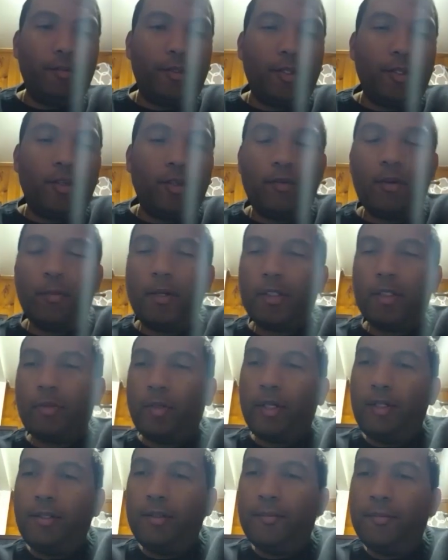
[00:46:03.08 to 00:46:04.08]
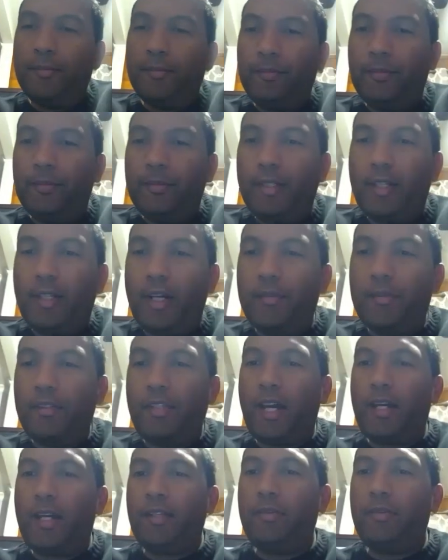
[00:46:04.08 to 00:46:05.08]
Thank you very much, Wayne.
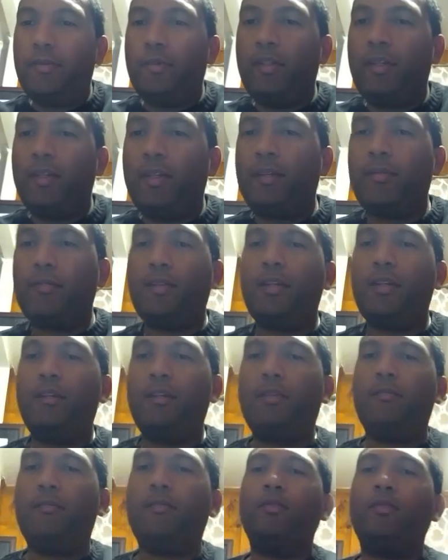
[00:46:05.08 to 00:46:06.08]
Zach, you want to have anything for